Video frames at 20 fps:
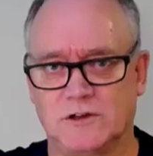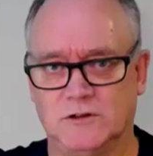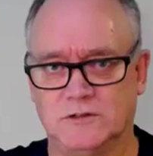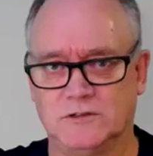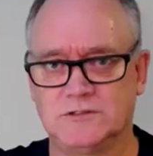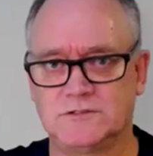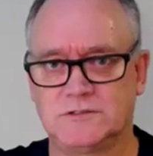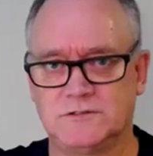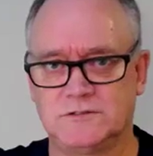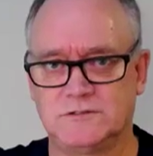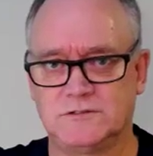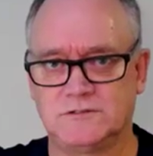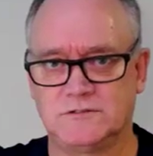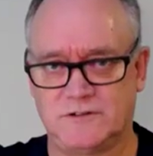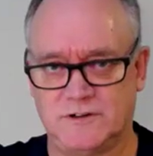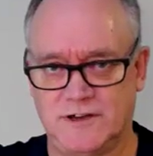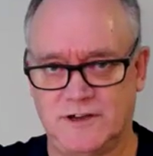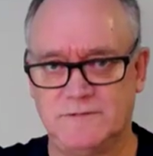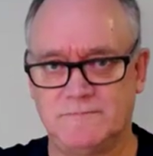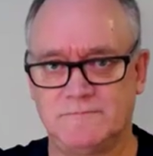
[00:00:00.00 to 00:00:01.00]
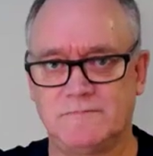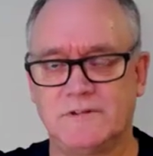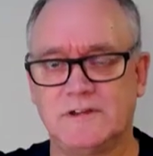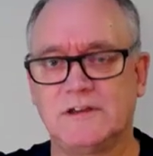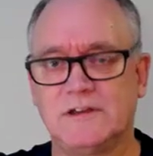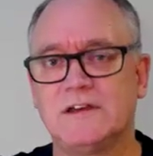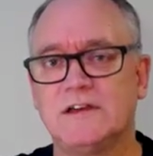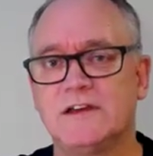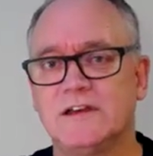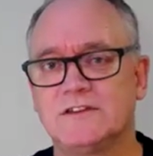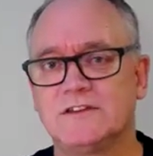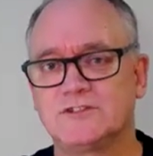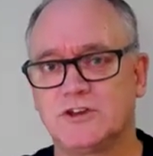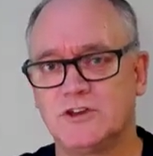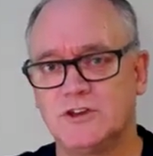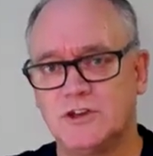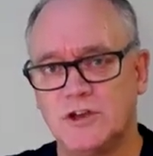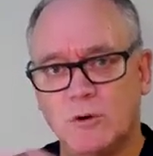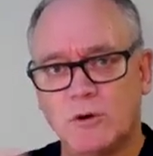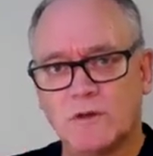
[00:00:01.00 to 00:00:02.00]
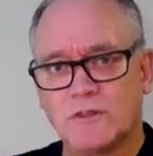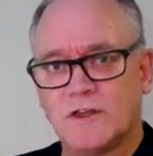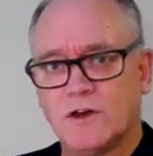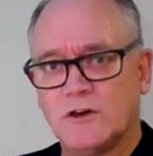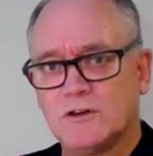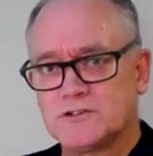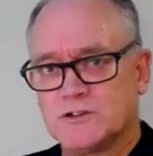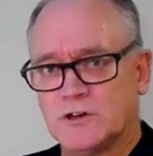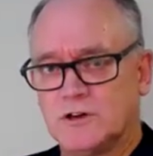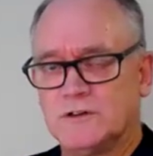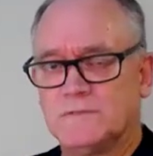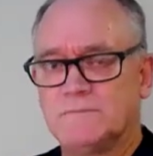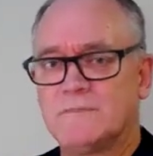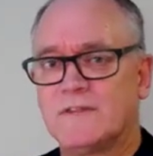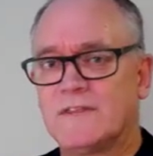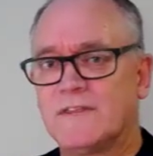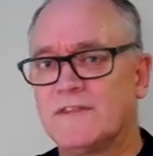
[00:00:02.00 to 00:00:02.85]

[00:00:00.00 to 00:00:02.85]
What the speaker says: goals, right? So you know what those are.